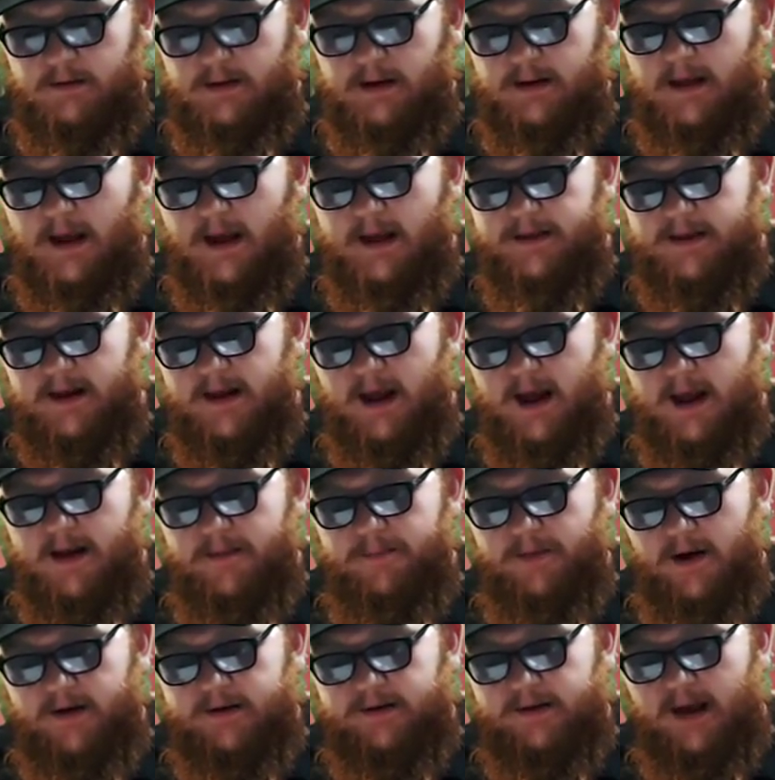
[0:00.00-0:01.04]
I think A
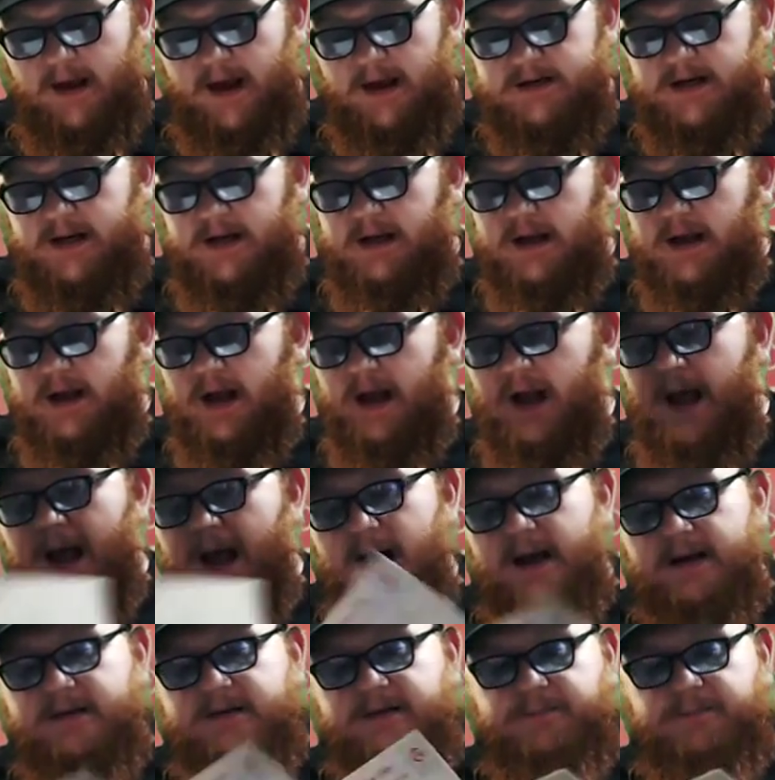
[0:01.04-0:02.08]
Box actually
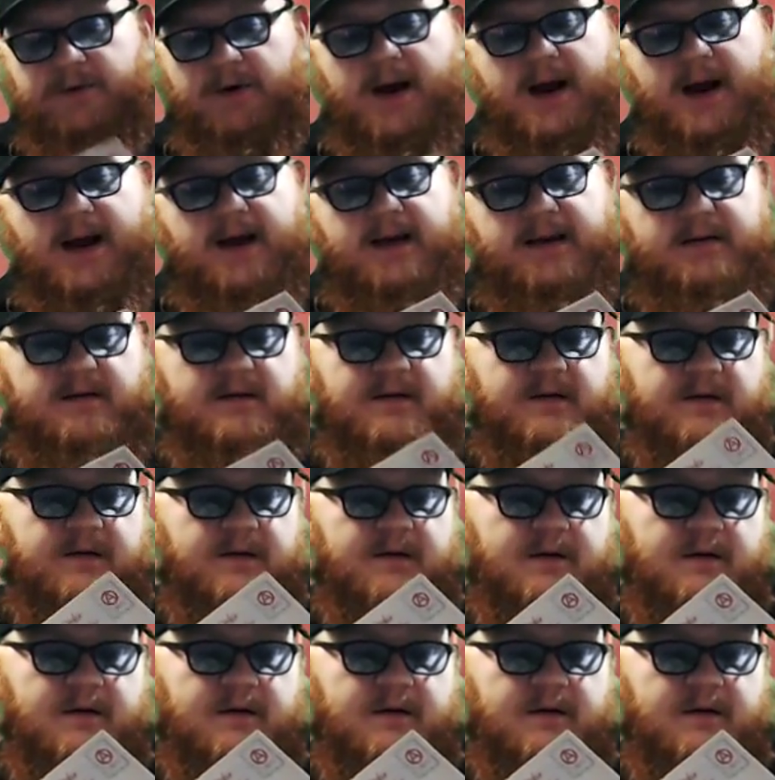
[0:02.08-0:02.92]
as a brand